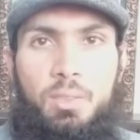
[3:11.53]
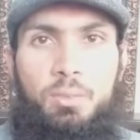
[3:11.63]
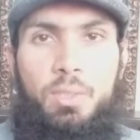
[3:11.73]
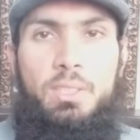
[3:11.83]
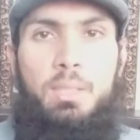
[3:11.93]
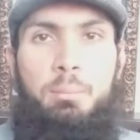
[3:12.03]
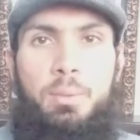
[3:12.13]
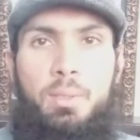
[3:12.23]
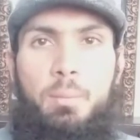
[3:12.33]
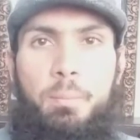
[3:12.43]
For
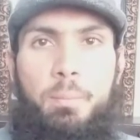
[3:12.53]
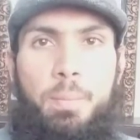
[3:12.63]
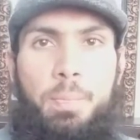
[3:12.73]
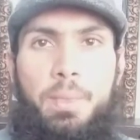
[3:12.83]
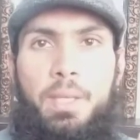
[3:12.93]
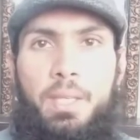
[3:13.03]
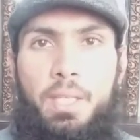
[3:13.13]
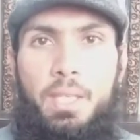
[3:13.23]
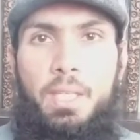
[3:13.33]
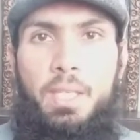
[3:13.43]
example,
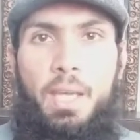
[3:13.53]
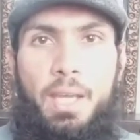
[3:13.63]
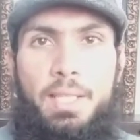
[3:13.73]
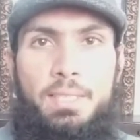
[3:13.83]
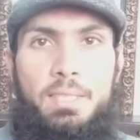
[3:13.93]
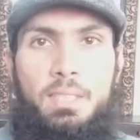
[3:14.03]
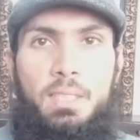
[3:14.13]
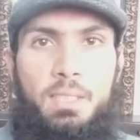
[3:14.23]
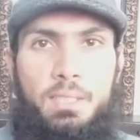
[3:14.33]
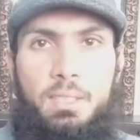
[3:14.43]
he has
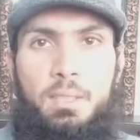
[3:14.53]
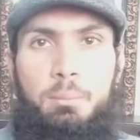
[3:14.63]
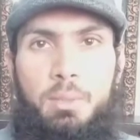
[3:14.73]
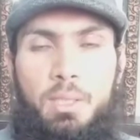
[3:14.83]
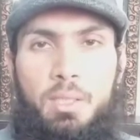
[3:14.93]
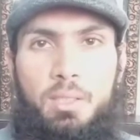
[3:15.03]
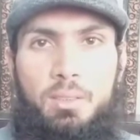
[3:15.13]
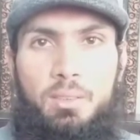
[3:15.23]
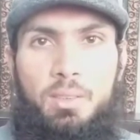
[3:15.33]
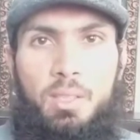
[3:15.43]
eaten the meal.
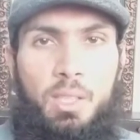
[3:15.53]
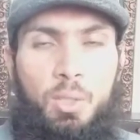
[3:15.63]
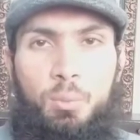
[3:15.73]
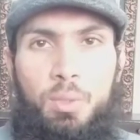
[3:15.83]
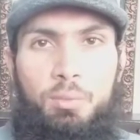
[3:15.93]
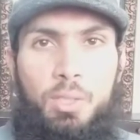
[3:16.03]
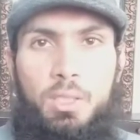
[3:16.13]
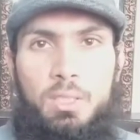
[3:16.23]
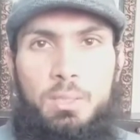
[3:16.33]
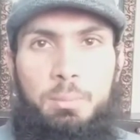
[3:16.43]
Now we will
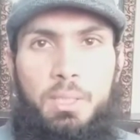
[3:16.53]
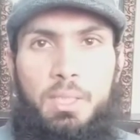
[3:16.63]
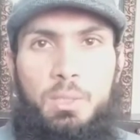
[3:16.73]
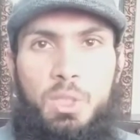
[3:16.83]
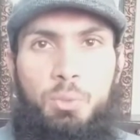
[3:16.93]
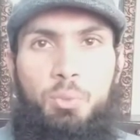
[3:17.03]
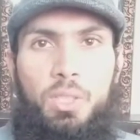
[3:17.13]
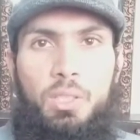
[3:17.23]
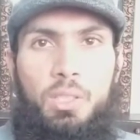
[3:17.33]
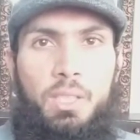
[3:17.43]
not speak as
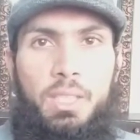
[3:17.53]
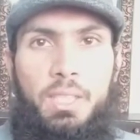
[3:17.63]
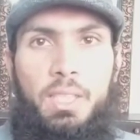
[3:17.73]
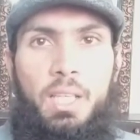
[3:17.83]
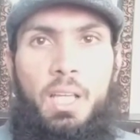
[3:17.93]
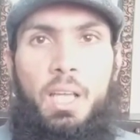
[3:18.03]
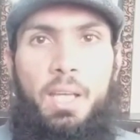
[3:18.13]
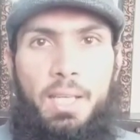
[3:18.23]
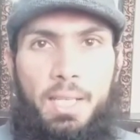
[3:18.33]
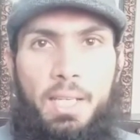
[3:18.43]
he
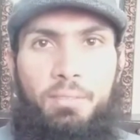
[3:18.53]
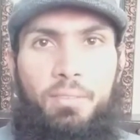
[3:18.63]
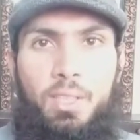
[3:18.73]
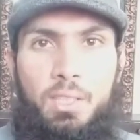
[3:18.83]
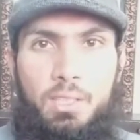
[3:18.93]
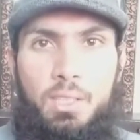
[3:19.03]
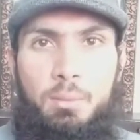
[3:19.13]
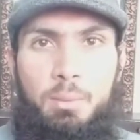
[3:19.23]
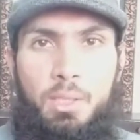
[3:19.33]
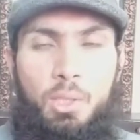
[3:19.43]
have eaten the
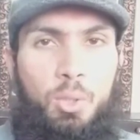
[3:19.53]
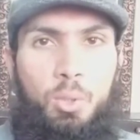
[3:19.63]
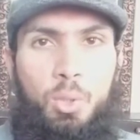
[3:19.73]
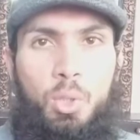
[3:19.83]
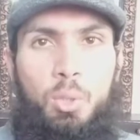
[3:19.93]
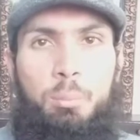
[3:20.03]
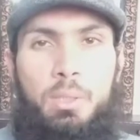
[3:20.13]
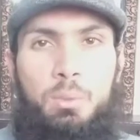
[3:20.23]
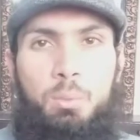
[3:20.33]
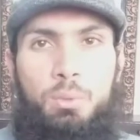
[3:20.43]
meal, no,
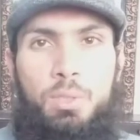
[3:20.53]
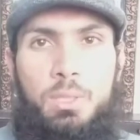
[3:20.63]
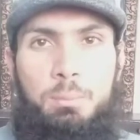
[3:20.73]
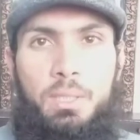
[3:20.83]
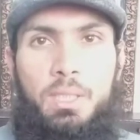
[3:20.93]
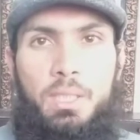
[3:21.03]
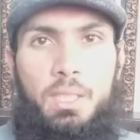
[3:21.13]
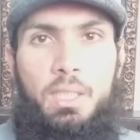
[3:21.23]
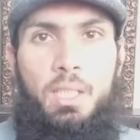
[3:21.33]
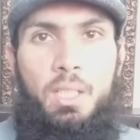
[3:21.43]
but we will speak
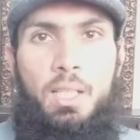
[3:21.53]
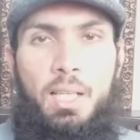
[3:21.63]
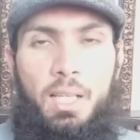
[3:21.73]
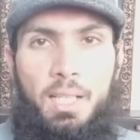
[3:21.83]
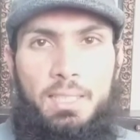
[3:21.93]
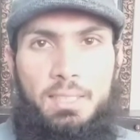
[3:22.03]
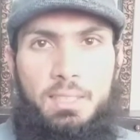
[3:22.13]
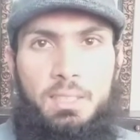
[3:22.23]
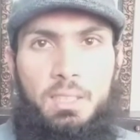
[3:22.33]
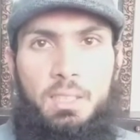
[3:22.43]
he
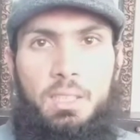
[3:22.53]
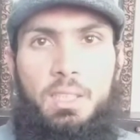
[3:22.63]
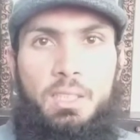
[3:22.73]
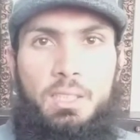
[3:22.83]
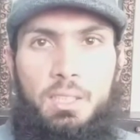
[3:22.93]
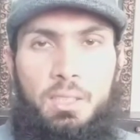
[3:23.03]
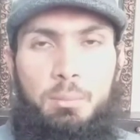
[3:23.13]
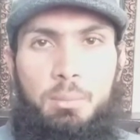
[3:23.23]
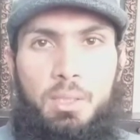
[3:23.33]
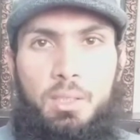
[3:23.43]
has eaten the
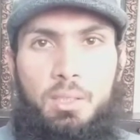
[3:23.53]
meal.